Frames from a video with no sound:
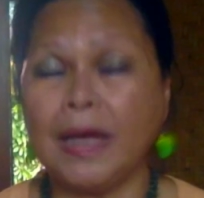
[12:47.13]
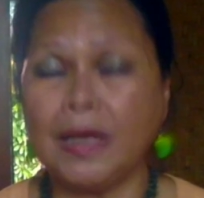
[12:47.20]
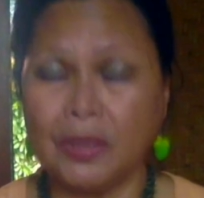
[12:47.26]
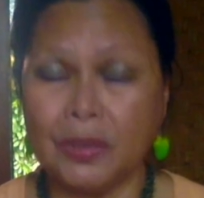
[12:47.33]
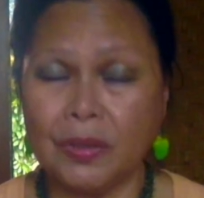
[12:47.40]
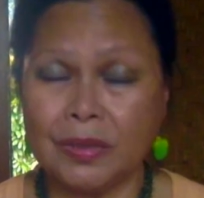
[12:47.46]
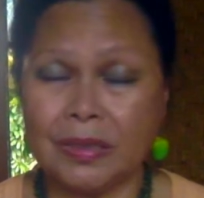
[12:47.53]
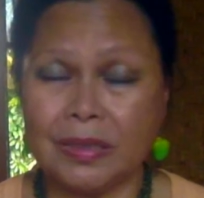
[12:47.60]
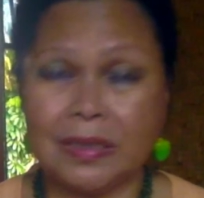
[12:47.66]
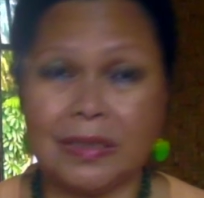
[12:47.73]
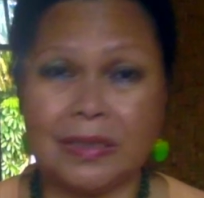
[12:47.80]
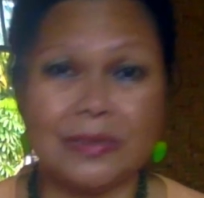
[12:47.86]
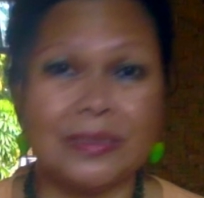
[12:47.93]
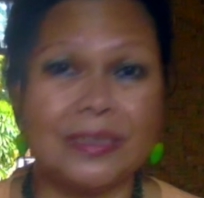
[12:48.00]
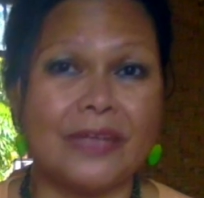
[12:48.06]
I don't know
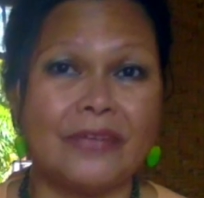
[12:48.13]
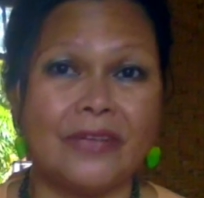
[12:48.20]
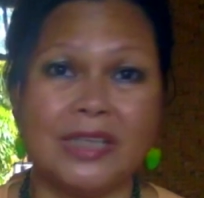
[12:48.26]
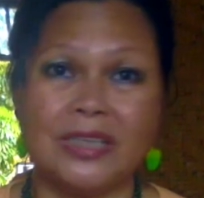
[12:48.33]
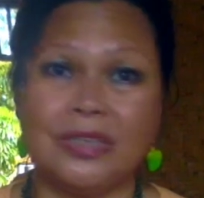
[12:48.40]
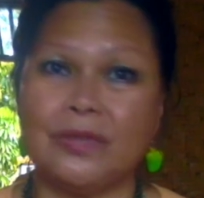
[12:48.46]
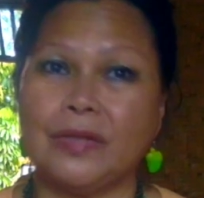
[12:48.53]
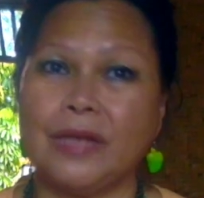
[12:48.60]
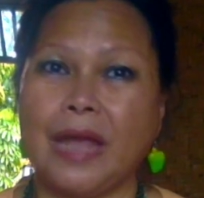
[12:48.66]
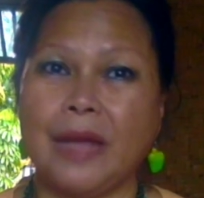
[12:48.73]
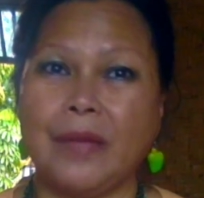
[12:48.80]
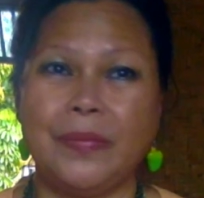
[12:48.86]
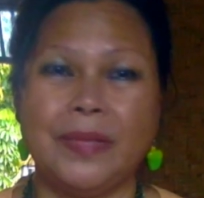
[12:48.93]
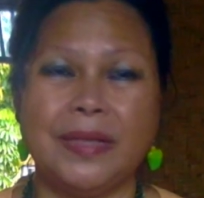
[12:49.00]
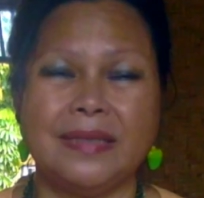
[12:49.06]
the generation
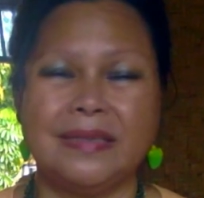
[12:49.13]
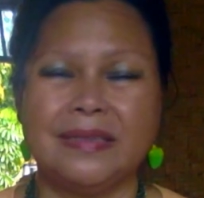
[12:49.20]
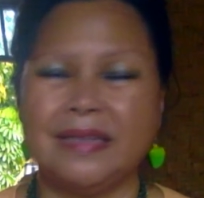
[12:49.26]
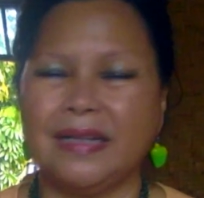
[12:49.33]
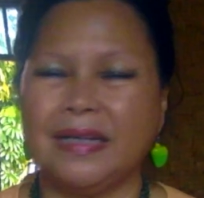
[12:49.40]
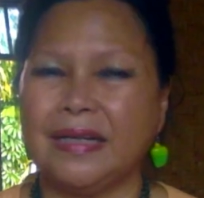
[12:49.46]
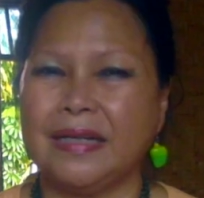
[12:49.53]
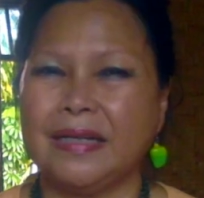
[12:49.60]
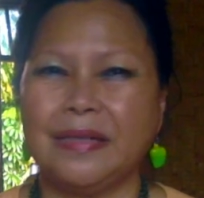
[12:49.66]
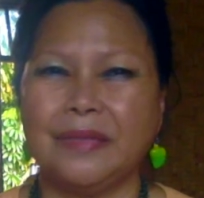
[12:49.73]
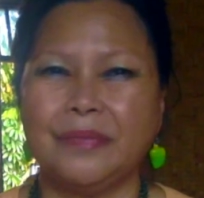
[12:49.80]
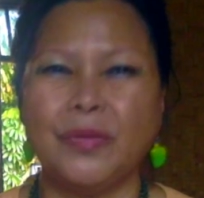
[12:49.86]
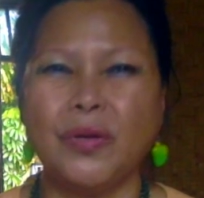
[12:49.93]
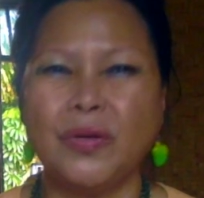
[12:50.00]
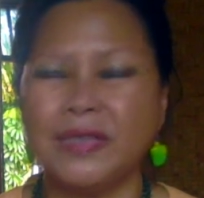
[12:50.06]
today, but
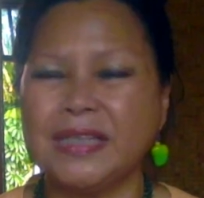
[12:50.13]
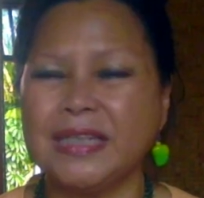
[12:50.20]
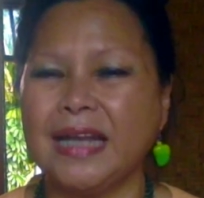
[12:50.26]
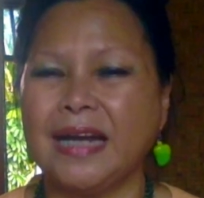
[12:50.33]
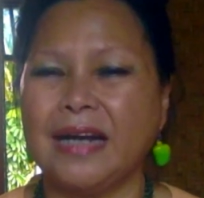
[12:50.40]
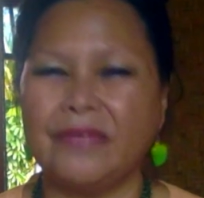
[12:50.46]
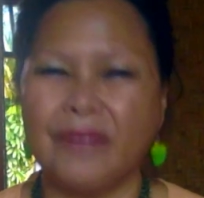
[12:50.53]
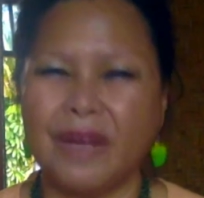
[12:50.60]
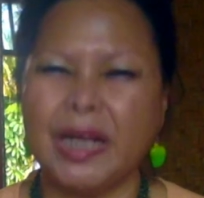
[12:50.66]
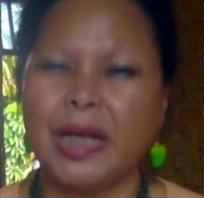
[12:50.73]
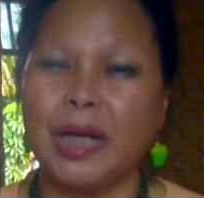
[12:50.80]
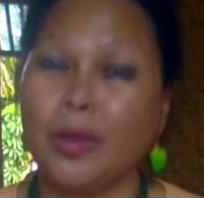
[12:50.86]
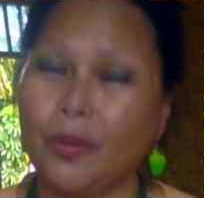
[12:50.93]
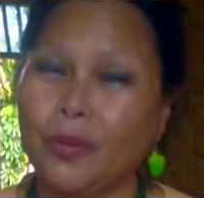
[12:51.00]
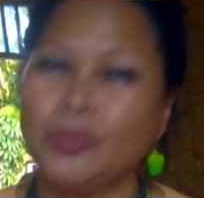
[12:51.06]
mostly are very
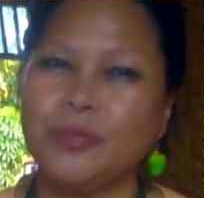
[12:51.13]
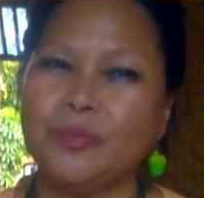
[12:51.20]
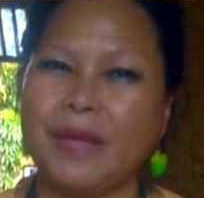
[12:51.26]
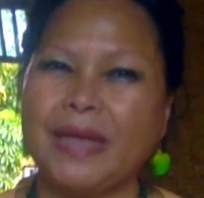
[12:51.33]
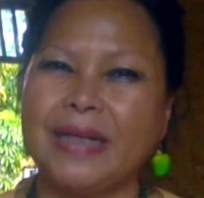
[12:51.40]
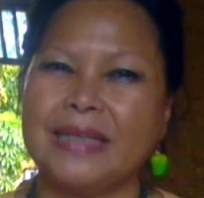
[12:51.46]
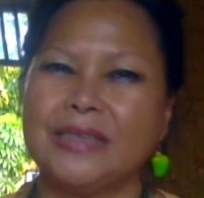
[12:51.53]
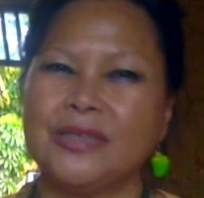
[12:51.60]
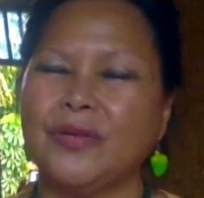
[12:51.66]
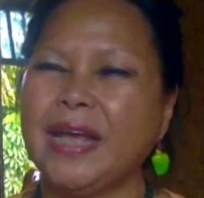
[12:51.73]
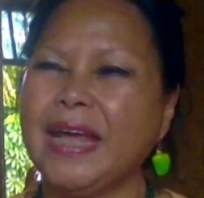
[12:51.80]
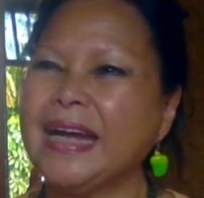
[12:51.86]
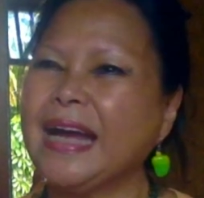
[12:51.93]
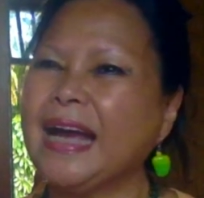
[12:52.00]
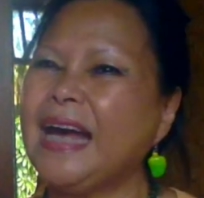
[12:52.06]
close-minded, so
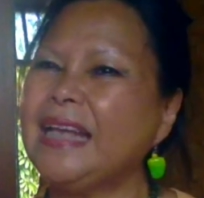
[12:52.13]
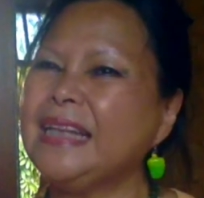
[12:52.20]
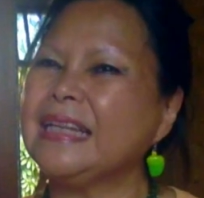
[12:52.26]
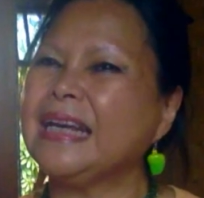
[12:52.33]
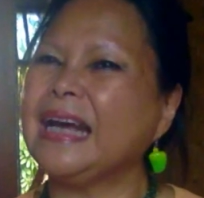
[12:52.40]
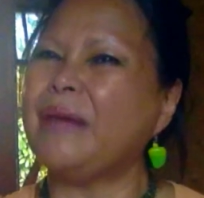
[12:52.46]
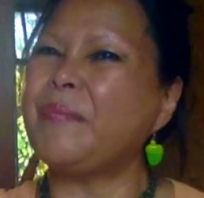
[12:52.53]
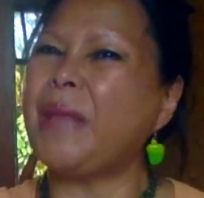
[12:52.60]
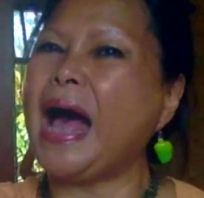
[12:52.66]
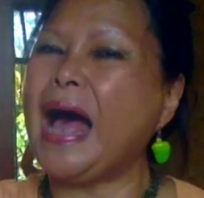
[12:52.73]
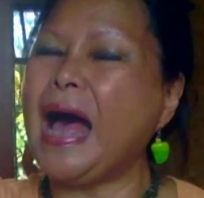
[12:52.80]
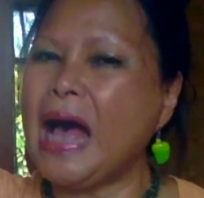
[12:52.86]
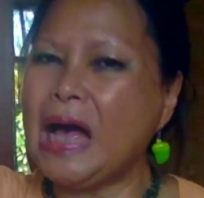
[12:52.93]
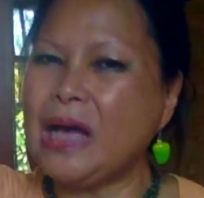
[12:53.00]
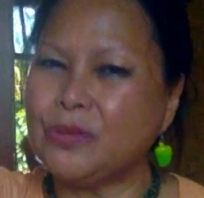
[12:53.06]
they can't come
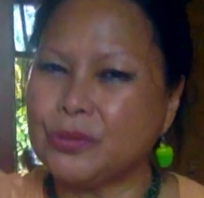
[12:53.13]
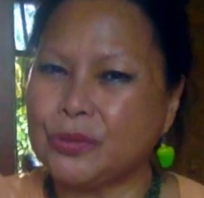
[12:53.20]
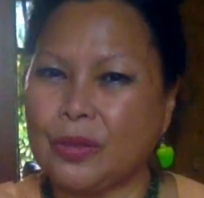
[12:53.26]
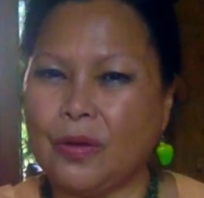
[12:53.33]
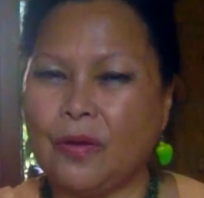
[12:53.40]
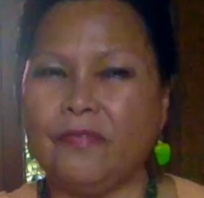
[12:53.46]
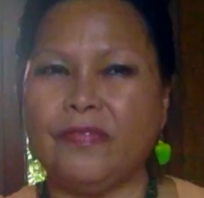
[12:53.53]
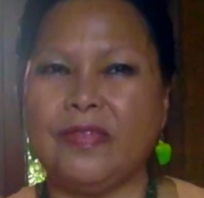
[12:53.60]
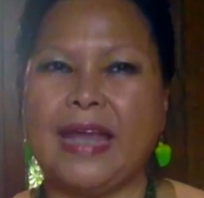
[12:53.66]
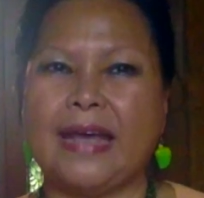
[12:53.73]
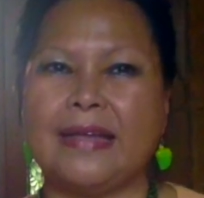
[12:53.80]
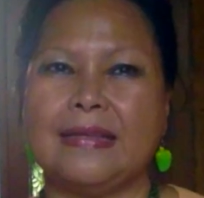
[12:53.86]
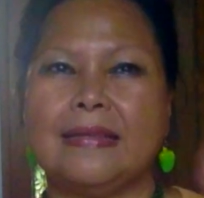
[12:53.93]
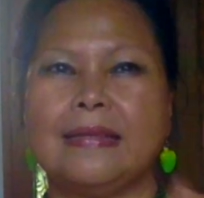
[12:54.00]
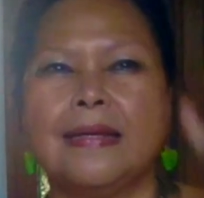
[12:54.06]
out of
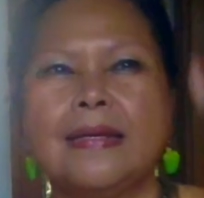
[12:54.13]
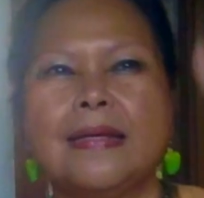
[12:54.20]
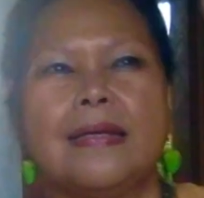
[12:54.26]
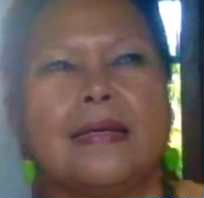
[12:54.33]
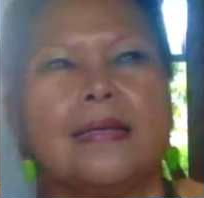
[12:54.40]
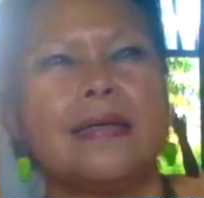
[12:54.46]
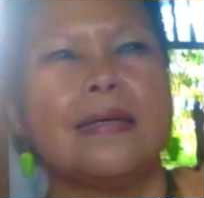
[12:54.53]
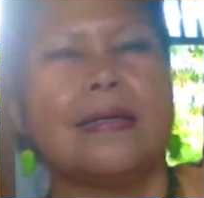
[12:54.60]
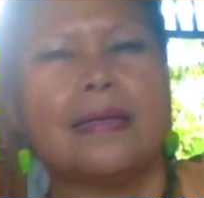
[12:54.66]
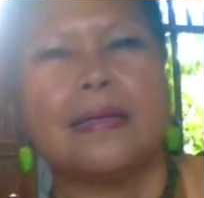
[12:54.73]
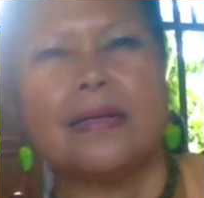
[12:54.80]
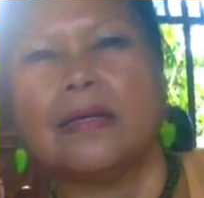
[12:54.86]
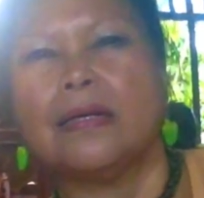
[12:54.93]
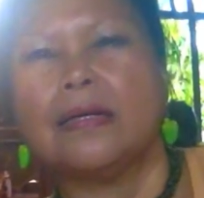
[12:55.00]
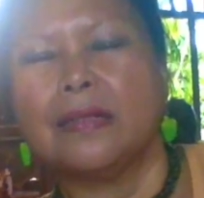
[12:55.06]
that,
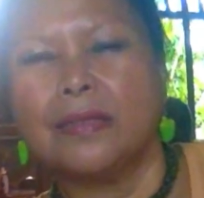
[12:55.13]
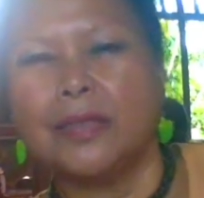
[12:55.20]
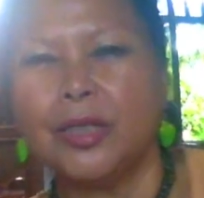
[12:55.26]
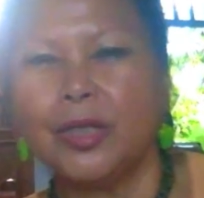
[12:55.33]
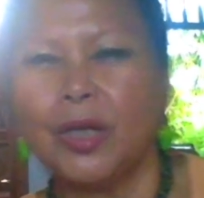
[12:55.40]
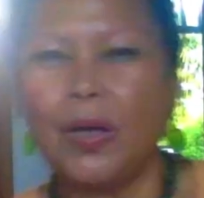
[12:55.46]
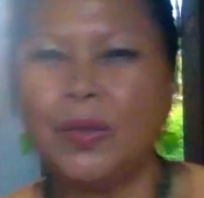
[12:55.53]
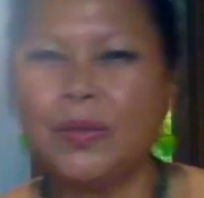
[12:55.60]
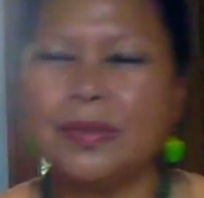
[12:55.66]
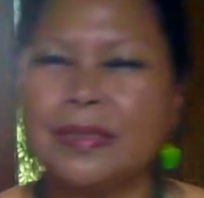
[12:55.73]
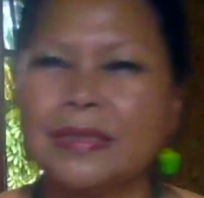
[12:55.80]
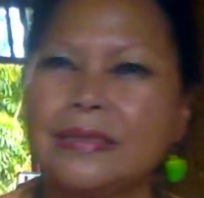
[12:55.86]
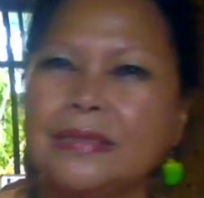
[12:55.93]
you know,